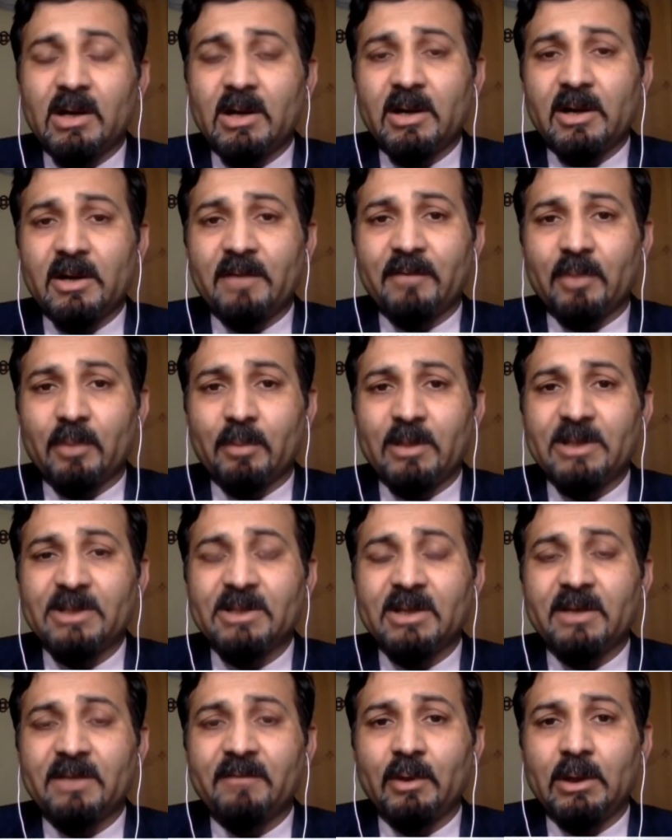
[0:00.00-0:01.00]
current
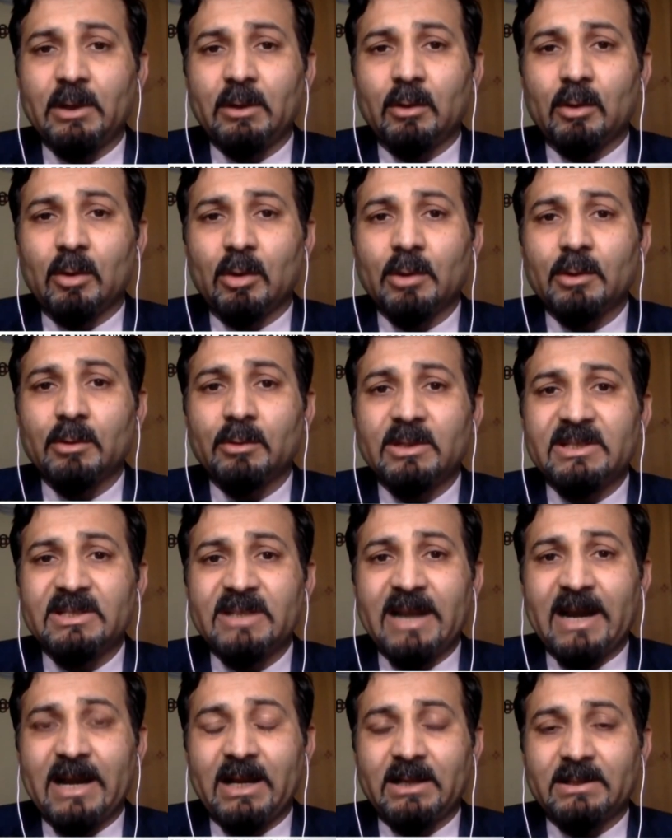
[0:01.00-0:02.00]
information, if we look onto the
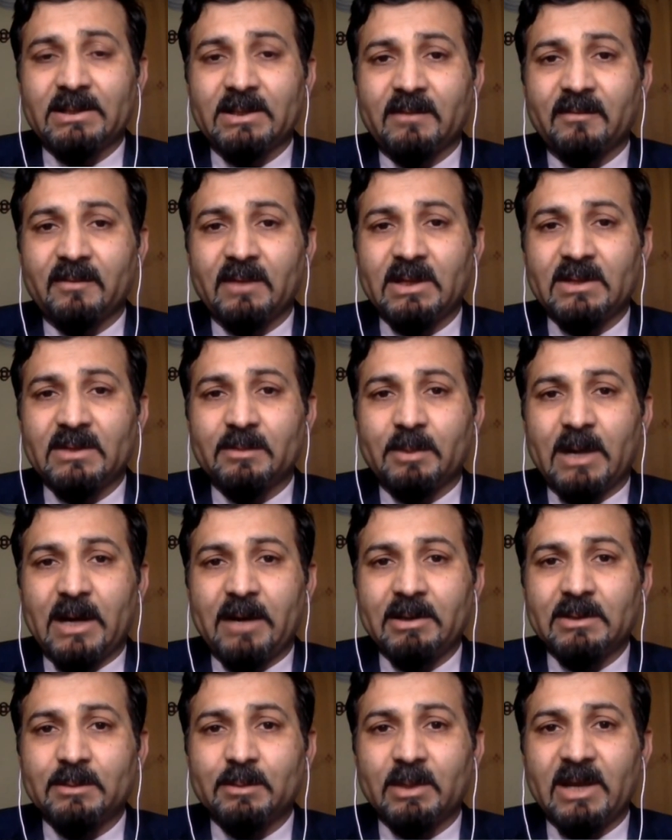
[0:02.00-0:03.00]
genetics of this
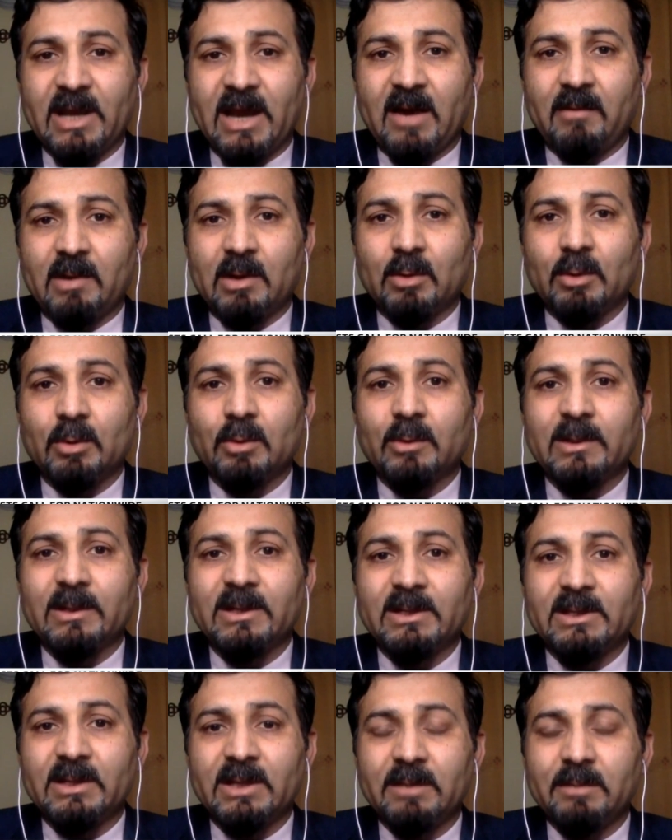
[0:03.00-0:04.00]
virus, we have around
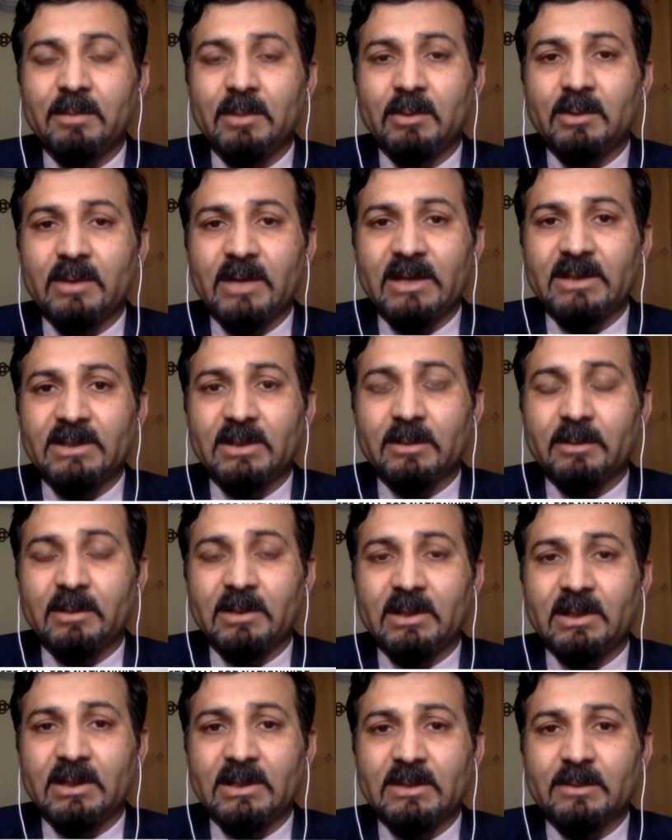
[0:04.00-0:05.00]
23 mutations
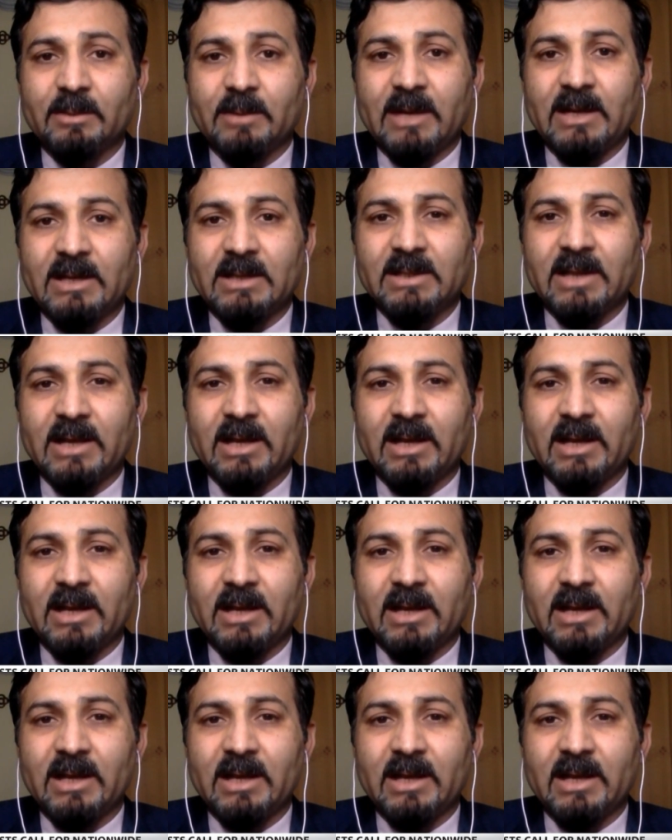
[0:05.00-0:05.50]
within this virus.